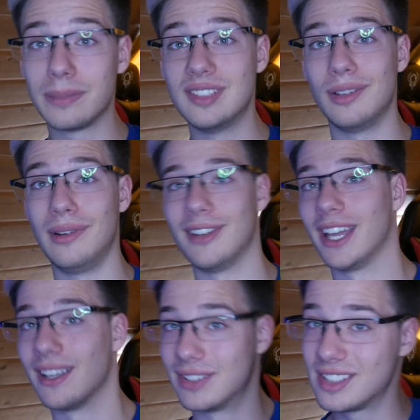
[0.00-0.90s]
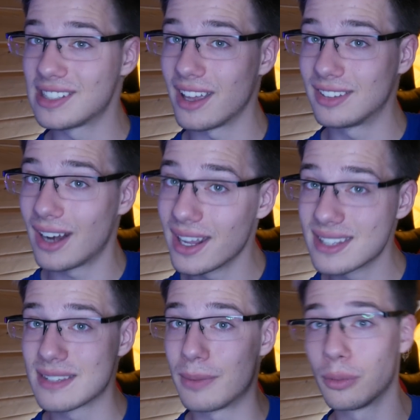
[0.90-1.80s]
please do leave a like. If you disliked it, I
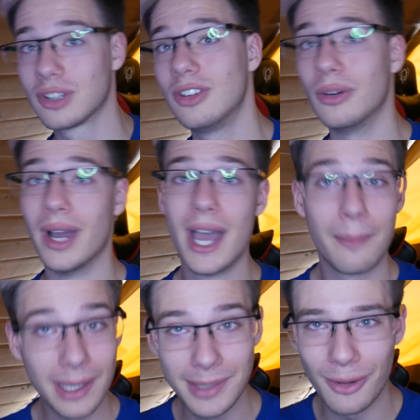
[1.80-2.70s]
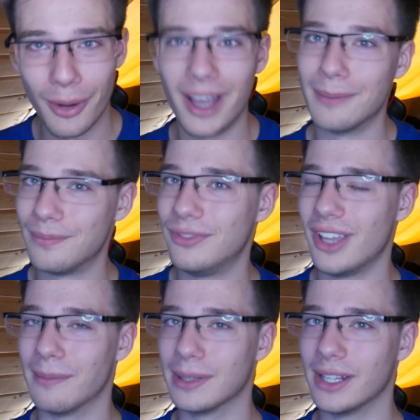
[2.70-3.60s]
guess this one works too, but let me know why
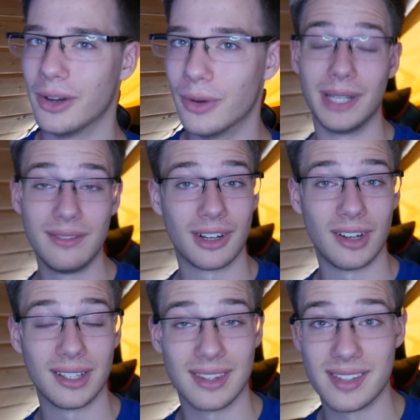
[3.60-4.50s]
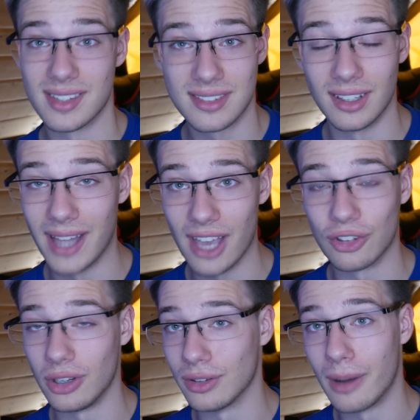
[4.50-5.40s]
down below. Believe it or not, this is still
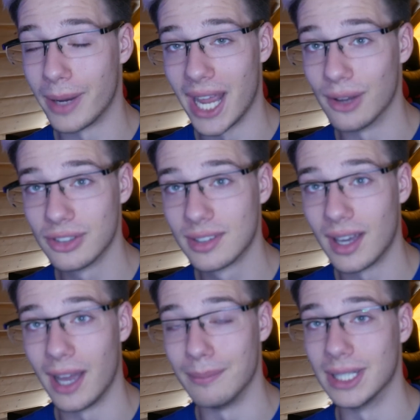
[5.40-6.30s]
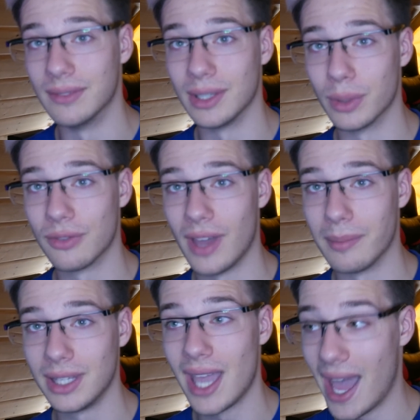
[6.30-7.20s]
actually not my house. I'm living with
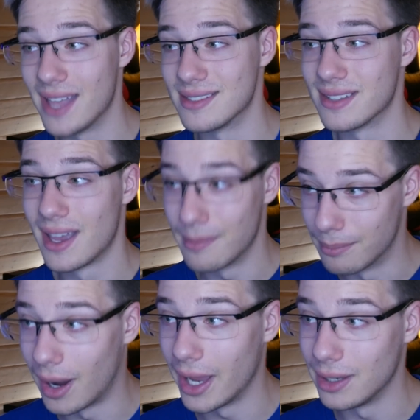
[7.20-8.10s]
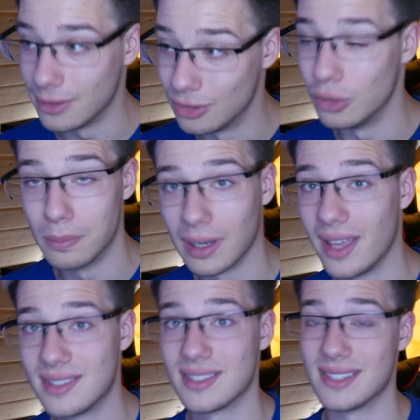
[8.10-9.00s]
family as my new
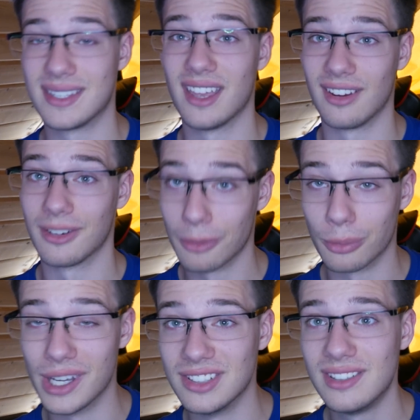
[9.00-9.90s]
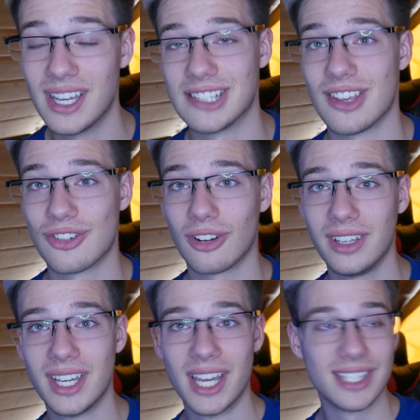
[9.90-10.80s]
place is getting ready,
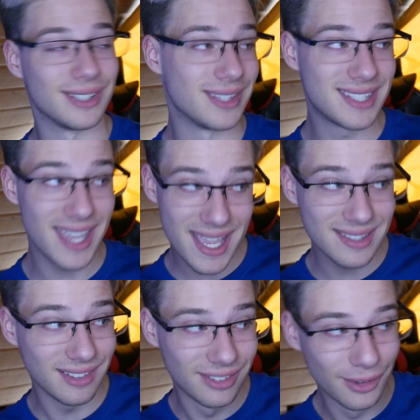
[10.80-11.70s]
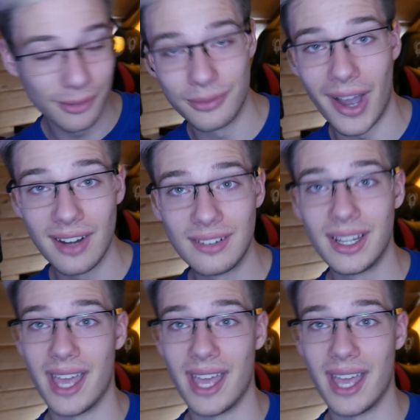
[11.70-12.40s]
essentially. So this isn't final,